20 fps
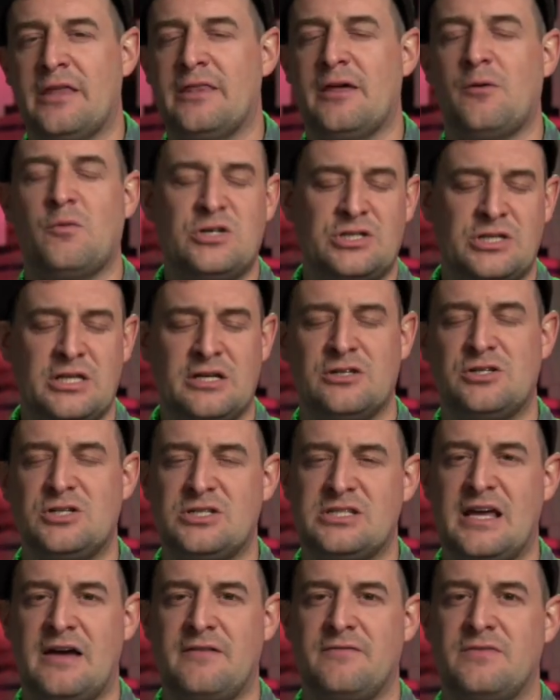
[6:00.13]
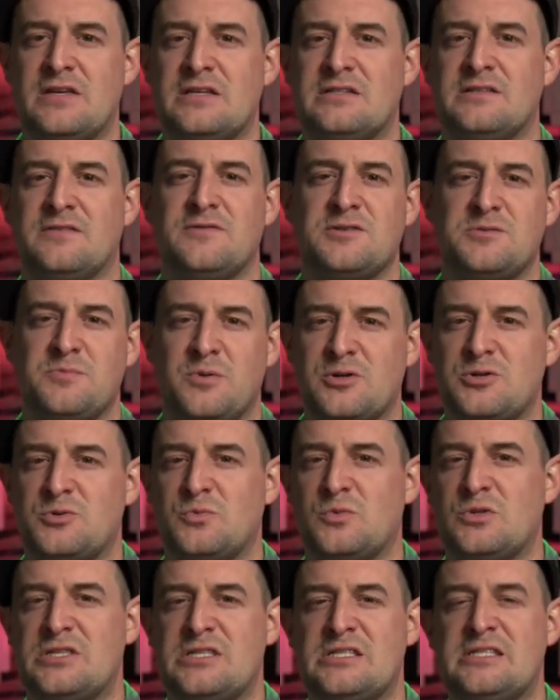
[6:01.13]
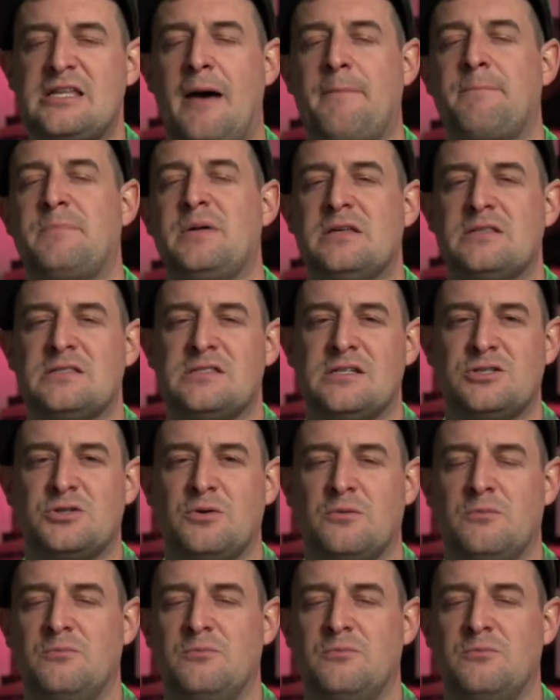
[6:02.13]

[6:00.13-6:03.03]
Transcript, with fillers: And they wish they could just have this if this person would stop being such a,